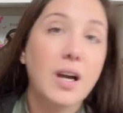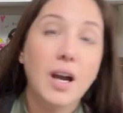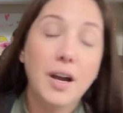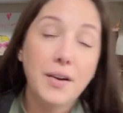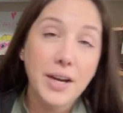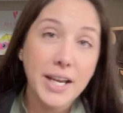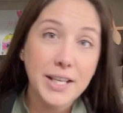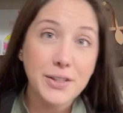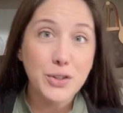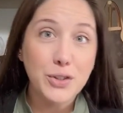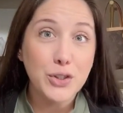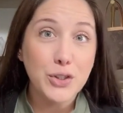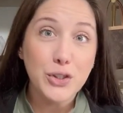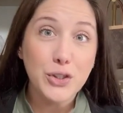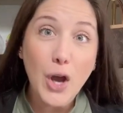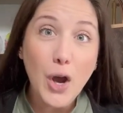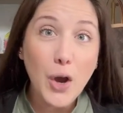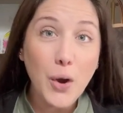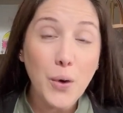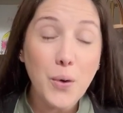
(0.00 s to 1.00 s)
All right,
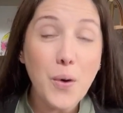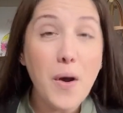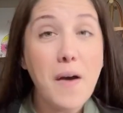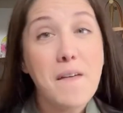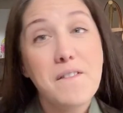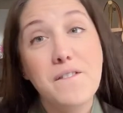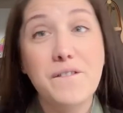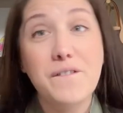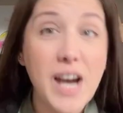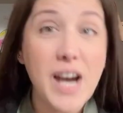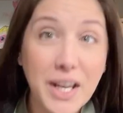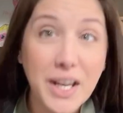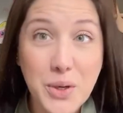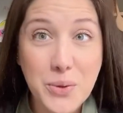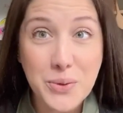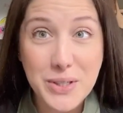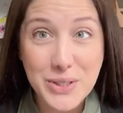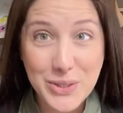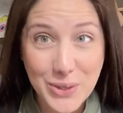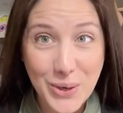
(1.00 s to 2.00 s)
so final
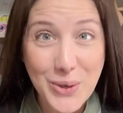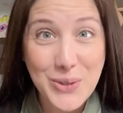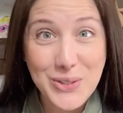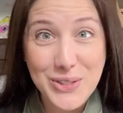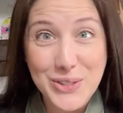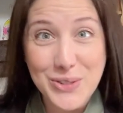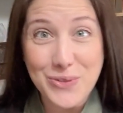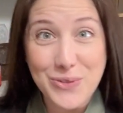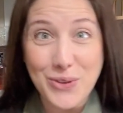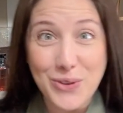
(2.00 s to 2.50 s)
results